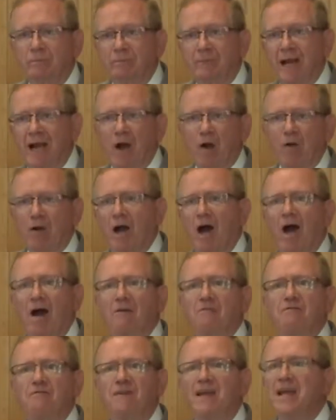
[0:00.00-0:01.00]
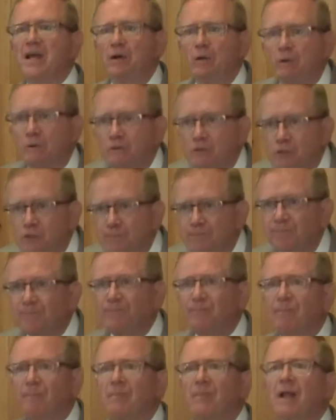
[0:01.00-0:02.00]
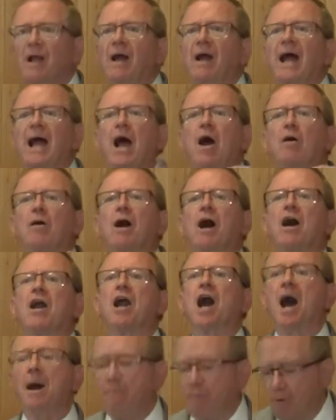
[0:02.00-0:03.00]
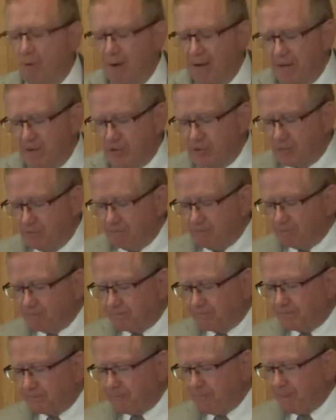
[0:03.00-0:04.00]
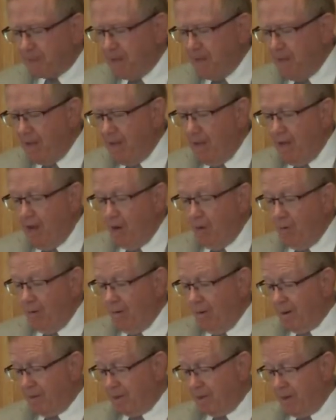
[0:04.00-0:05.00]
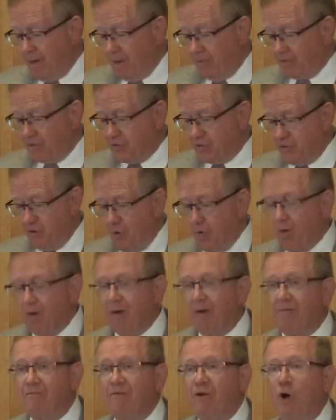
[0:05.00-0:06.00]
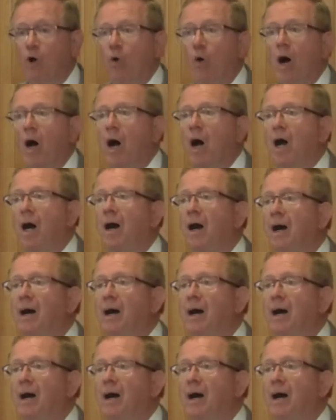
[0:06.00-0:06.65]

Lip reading: how God feels, how God operates. We might call the story of Noah